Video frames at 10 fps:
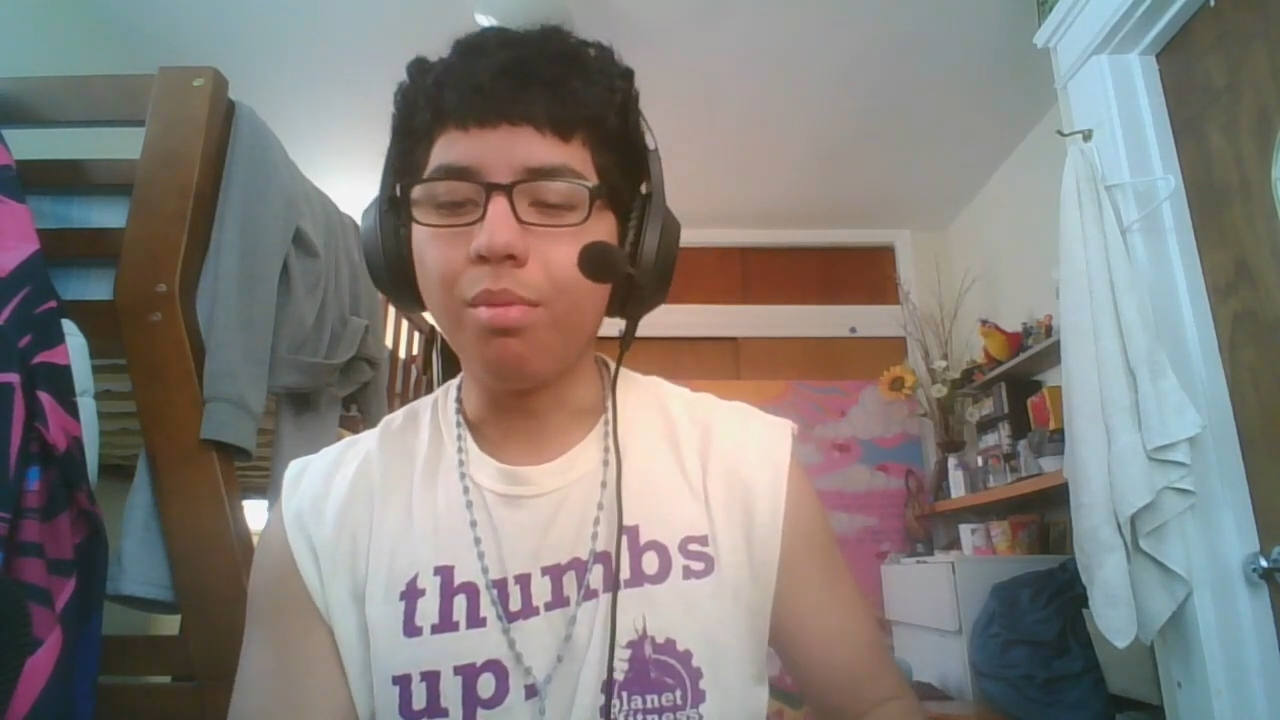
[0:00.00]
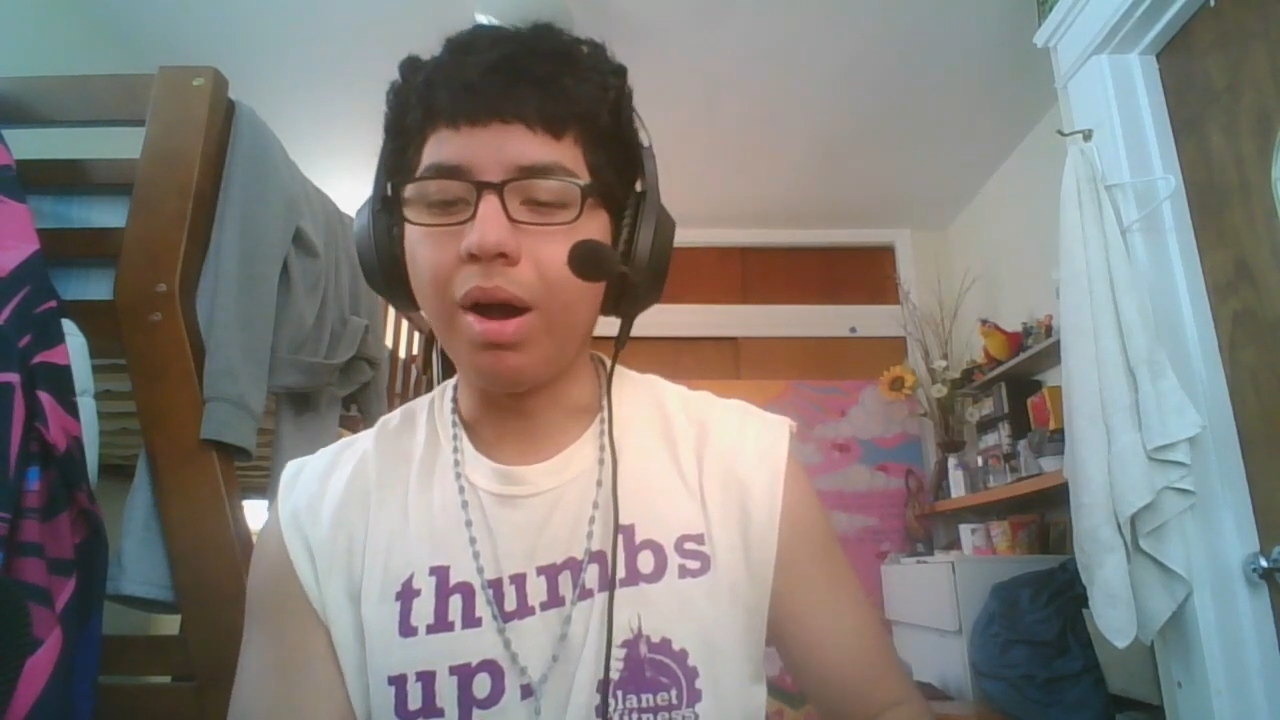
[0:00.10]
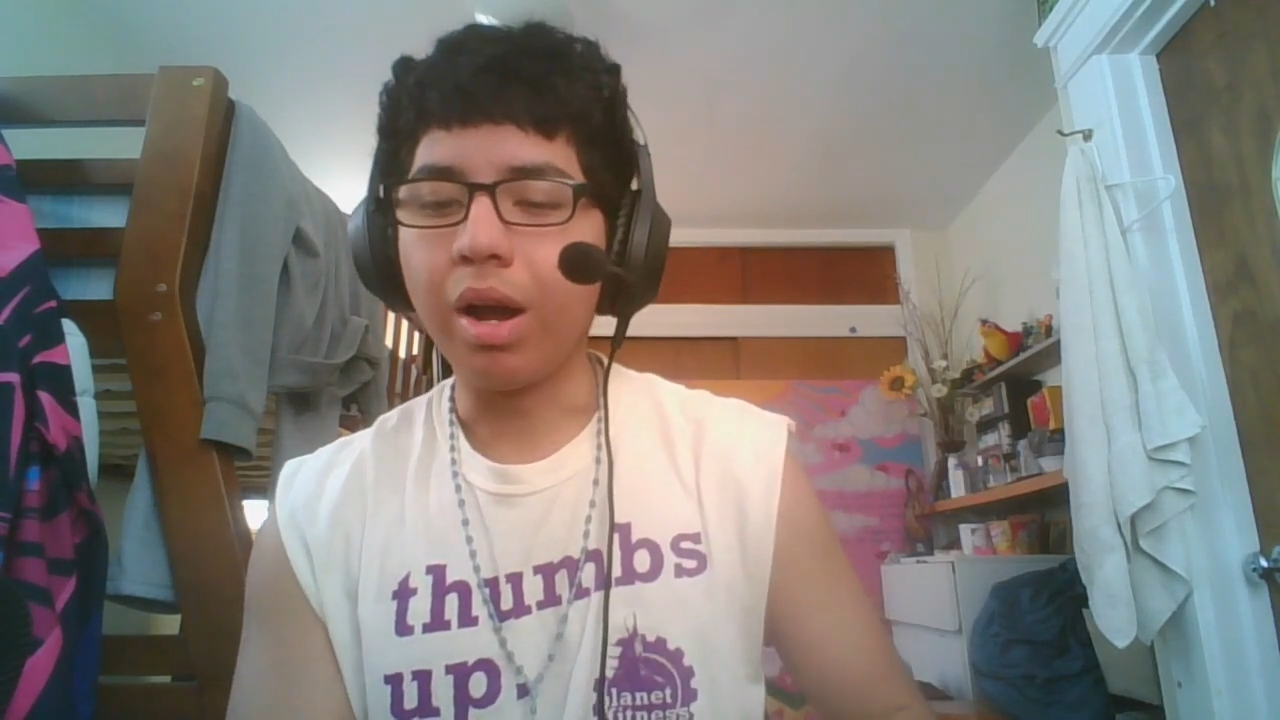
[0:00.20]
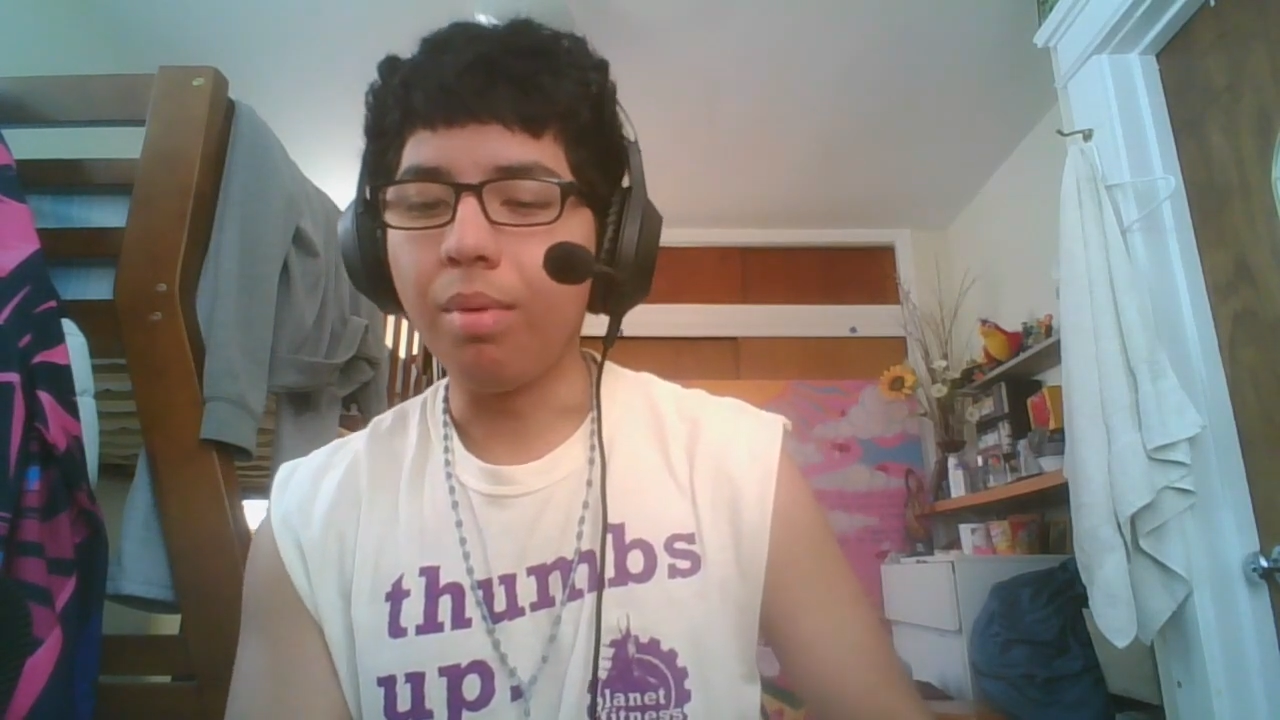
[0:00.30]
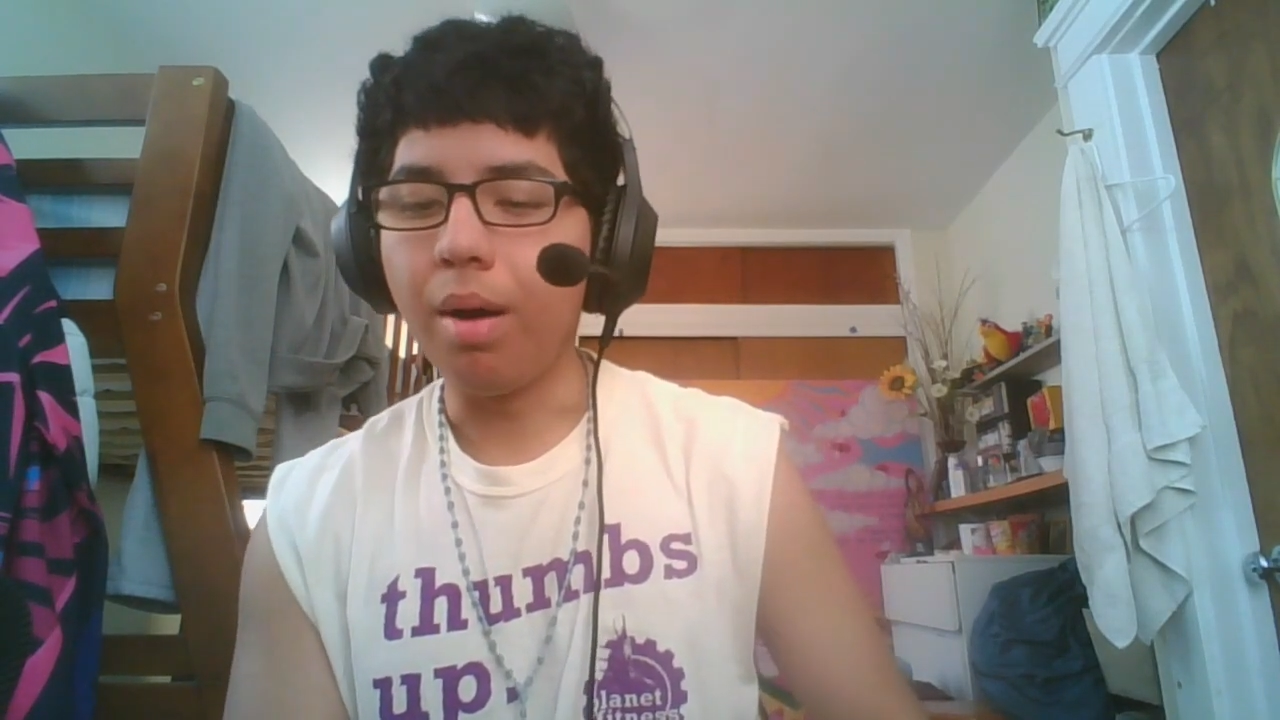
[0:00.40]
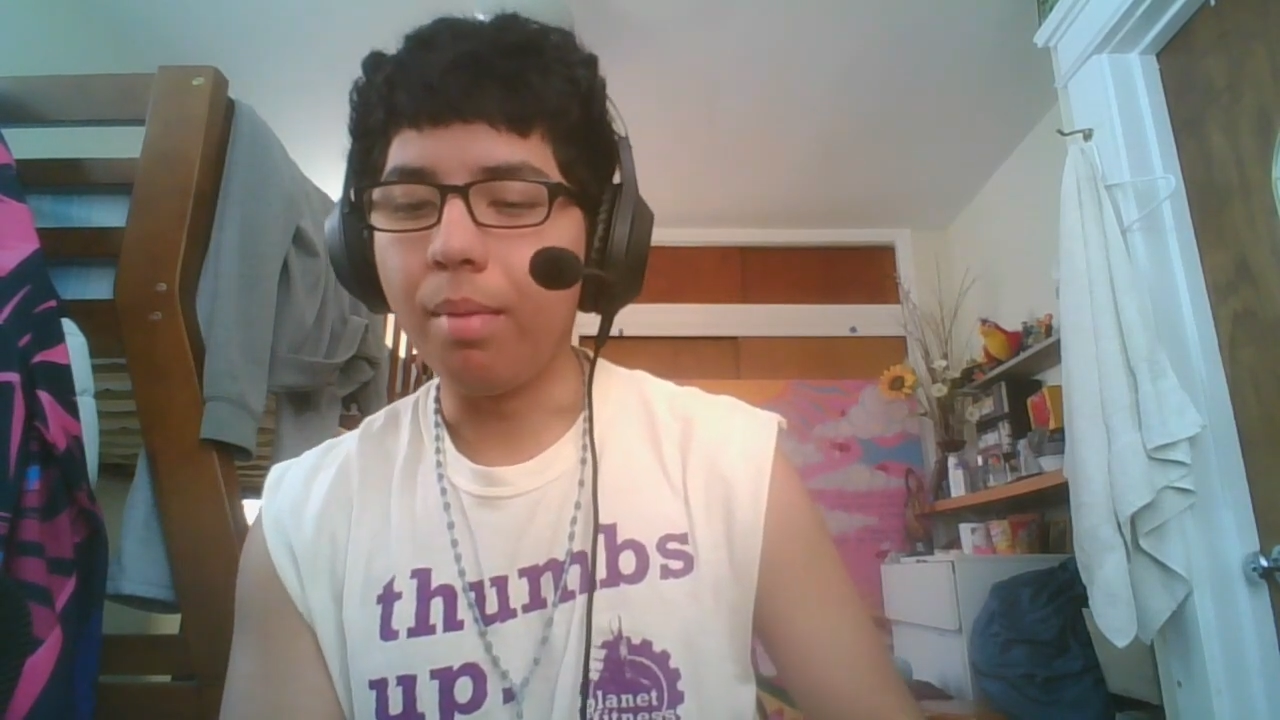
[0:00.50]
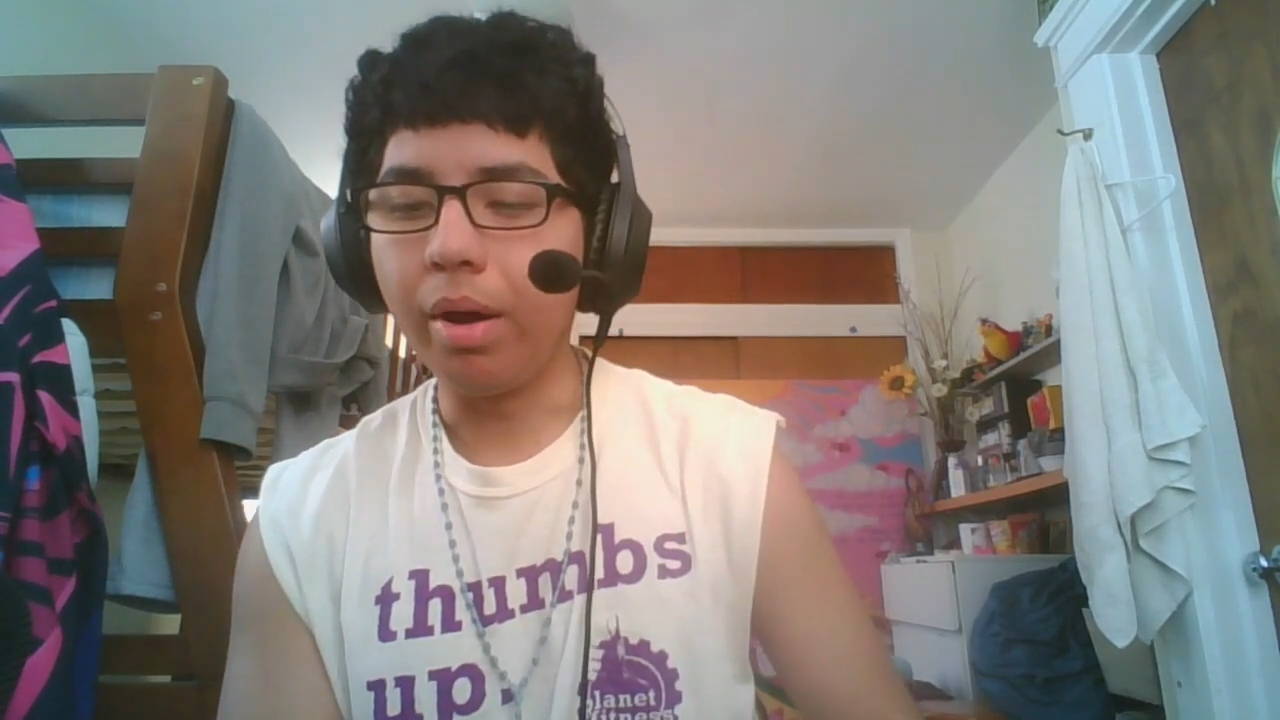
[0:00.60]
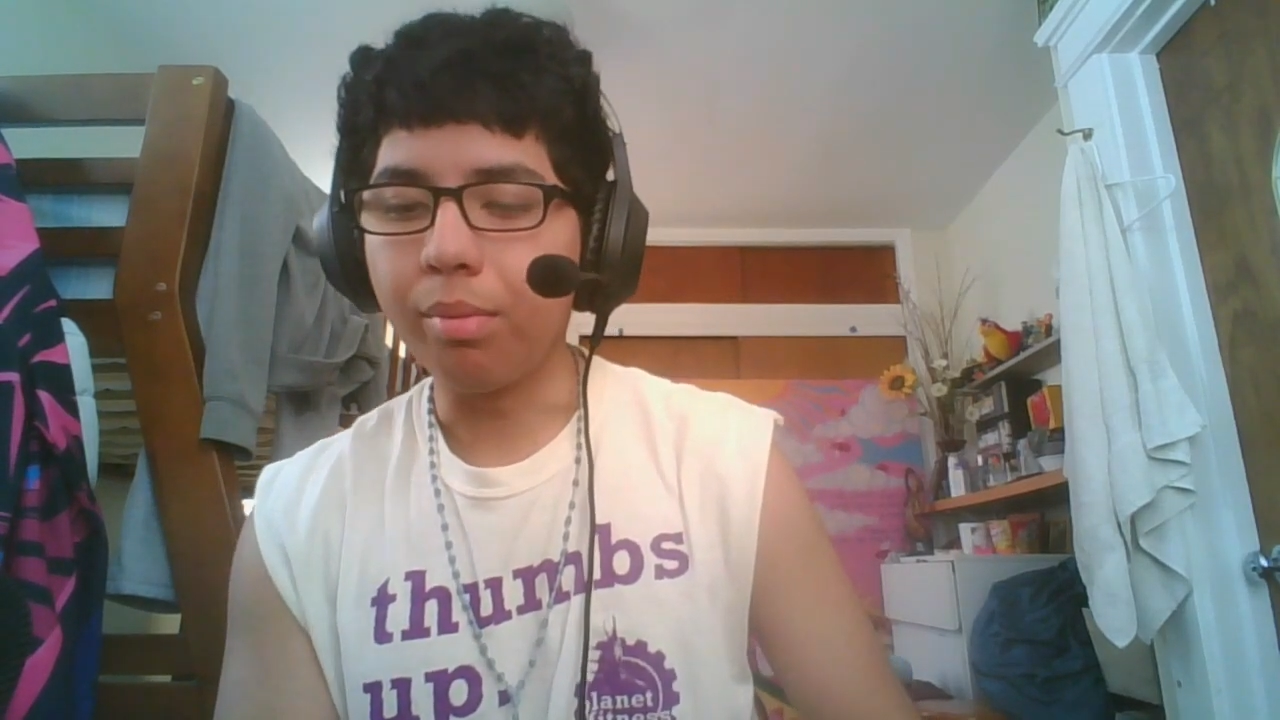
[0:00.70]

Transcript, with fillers: goodbye, man.